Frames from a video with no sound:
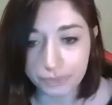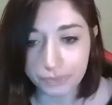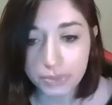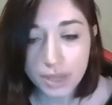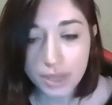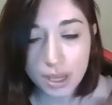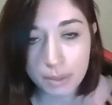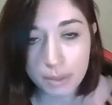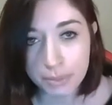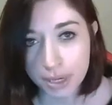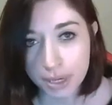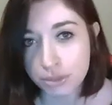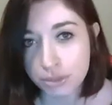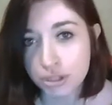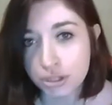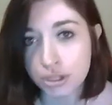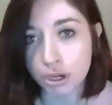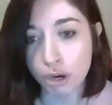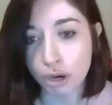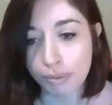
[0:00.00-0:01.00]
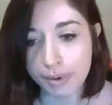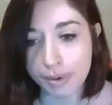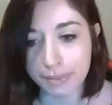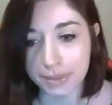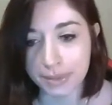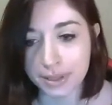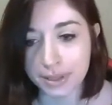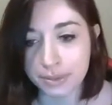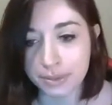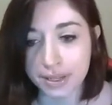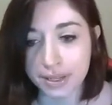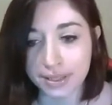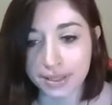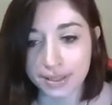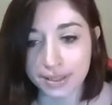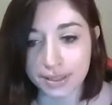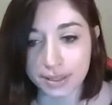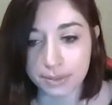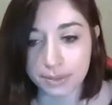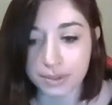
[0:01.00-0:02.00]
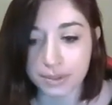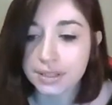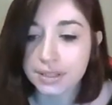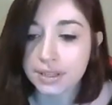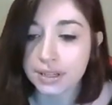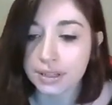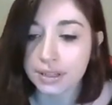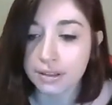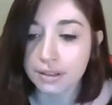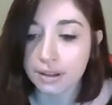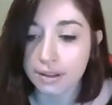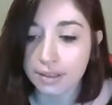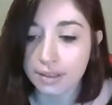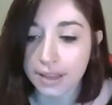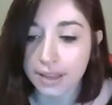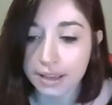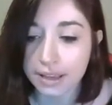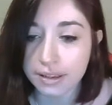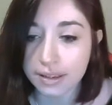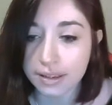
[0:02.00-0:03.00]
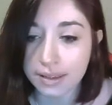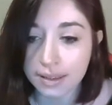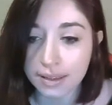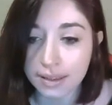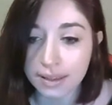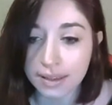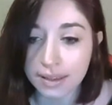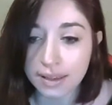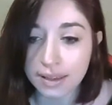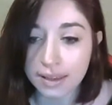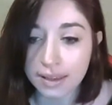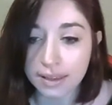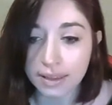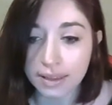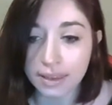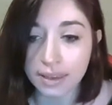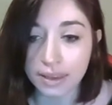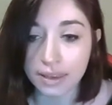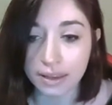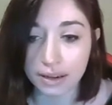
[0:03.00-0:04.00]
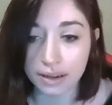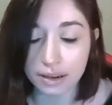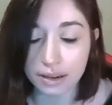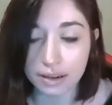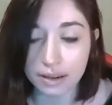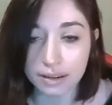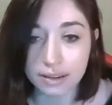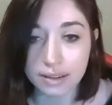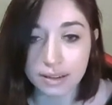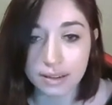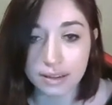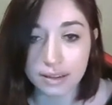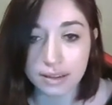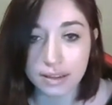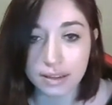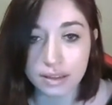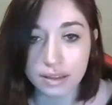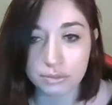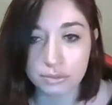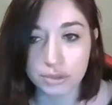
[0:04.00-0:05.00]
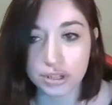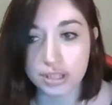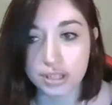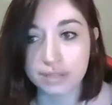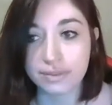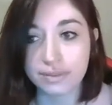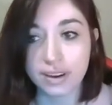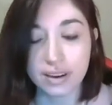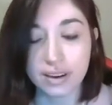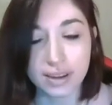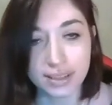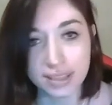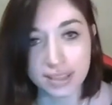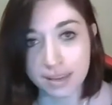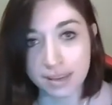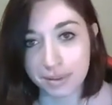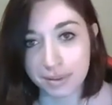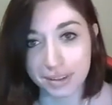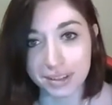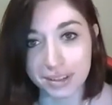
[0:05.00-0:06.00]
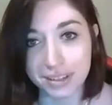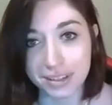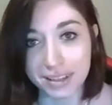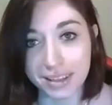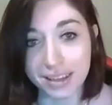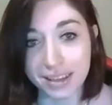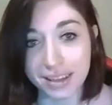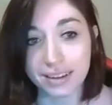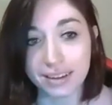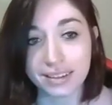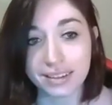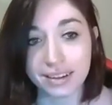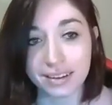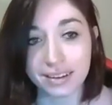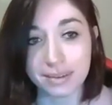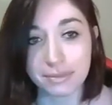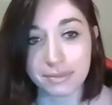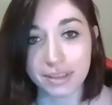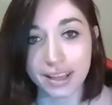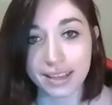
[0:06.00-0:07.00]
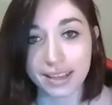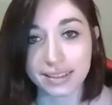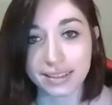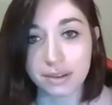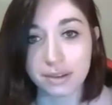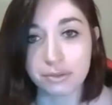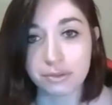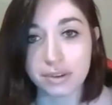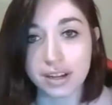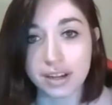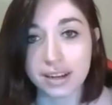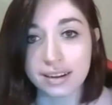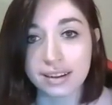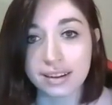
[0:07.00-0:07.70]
but I'm just going to open up this one because this is what it's going to look like here, which is very similar to the Ethereum Classic one.